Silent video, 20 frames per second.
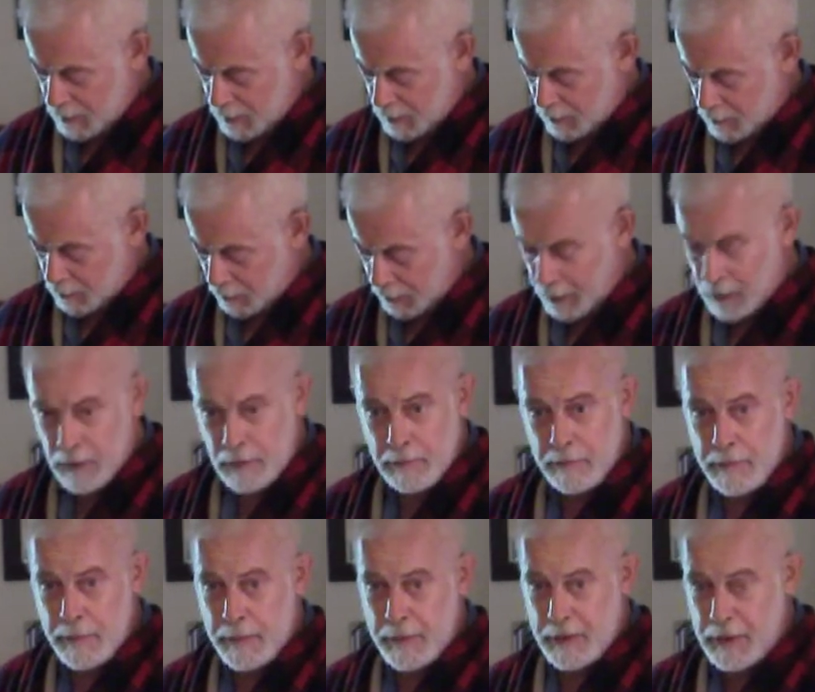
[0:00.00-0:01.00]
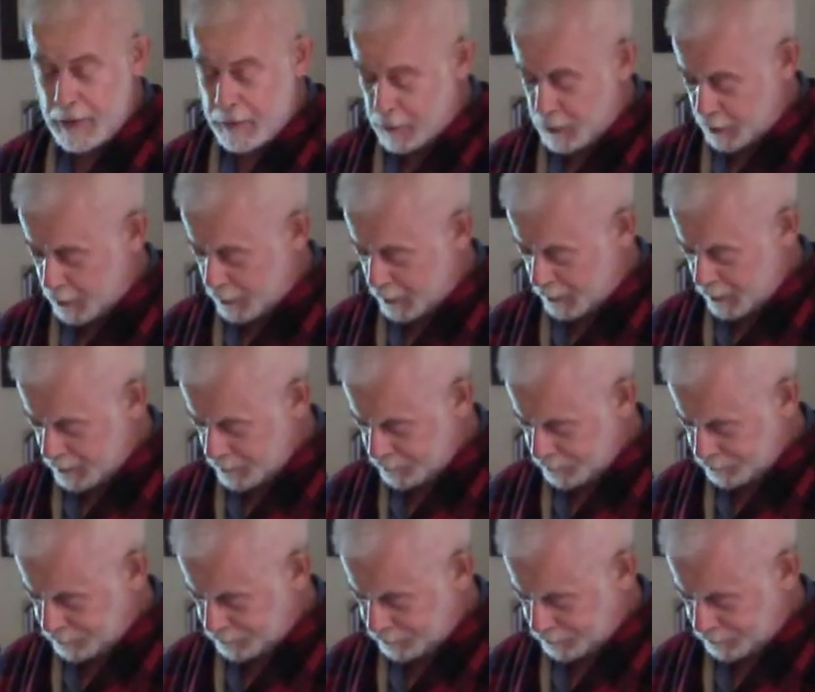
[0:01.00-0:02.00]
"Well," said Churning,
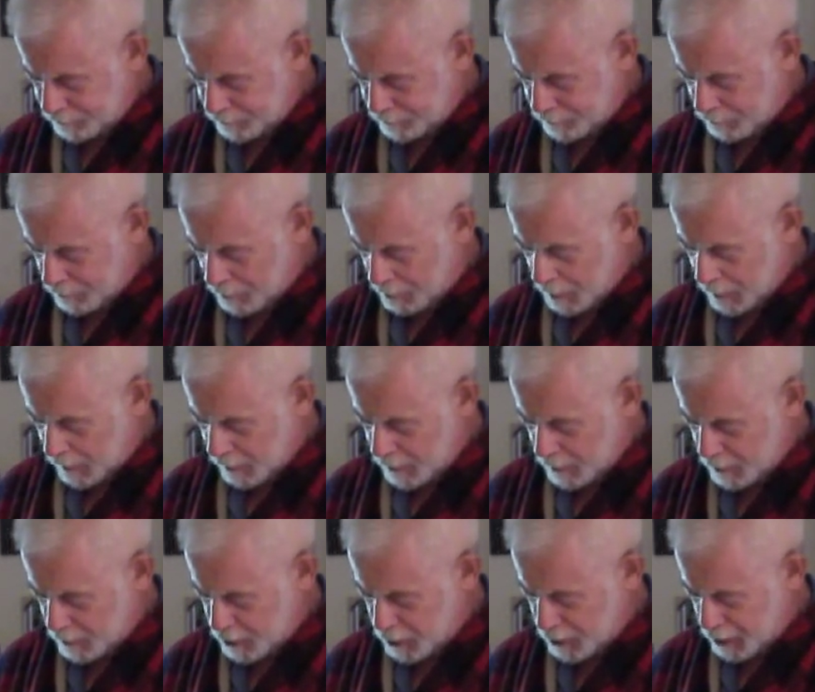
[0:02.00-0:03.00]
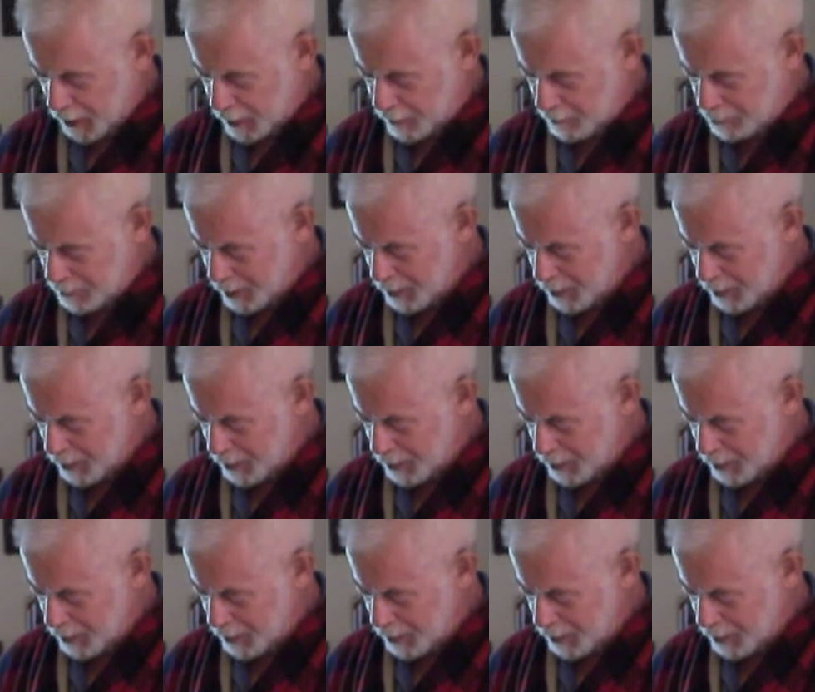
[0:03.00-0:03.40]
a stout,